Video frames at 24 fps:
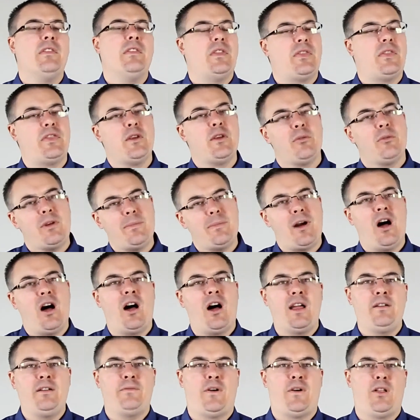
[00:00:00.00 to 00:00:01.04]
The theory
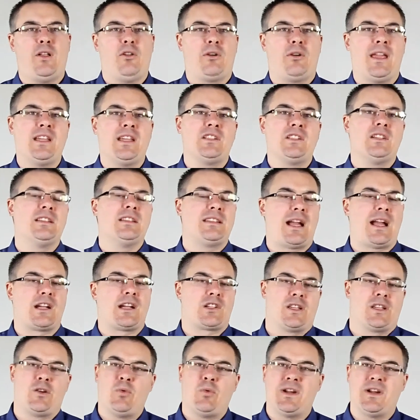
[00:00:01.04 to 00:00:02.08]
behind fault location is
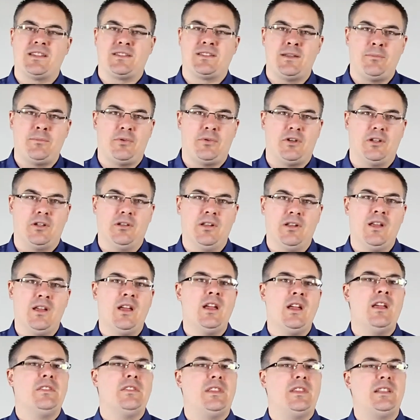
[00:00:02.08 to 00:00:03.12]
actually quite simple.
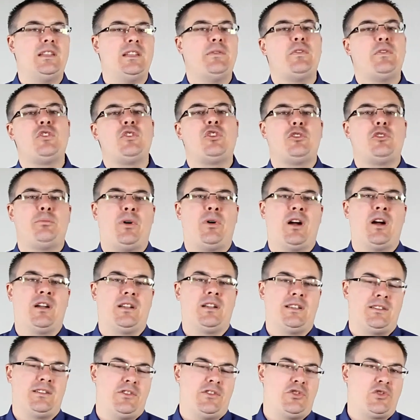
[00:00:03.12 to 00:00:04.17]
The difficult
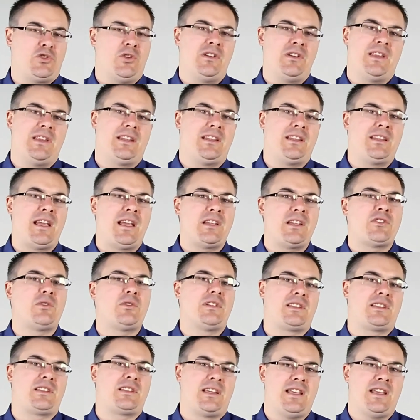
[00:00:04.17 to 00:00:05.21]
part is ensuring that the
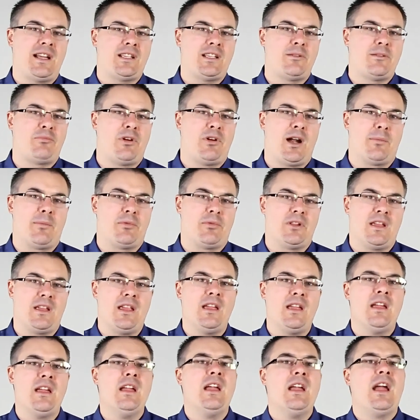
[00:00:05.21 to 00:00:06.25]
tester is connected
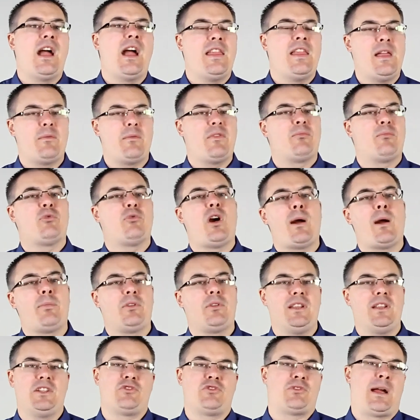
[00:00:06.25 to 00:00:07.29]
properly and that we've
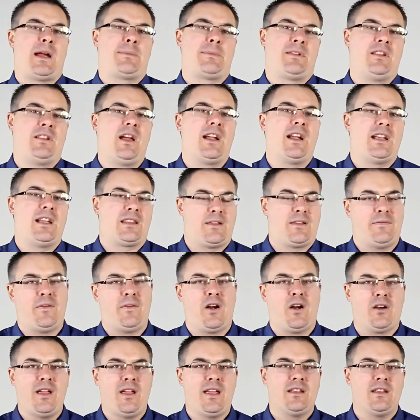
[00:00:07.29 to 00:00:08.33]
properly strapped the line at the
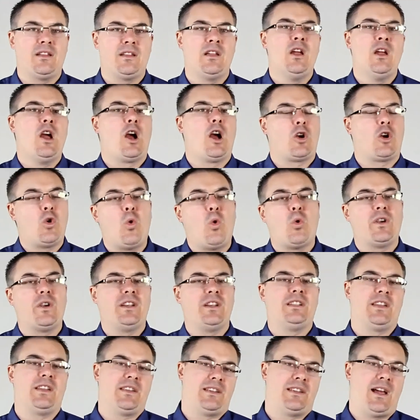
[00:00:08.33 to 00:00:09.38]
far end
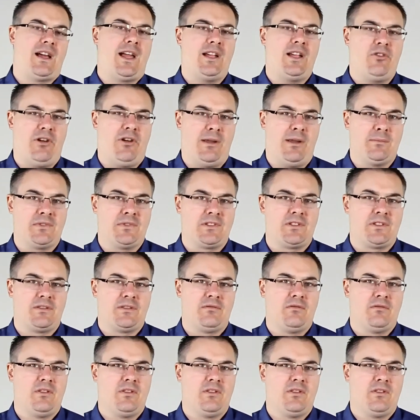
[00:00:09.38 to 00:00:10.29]
according to the diagrams.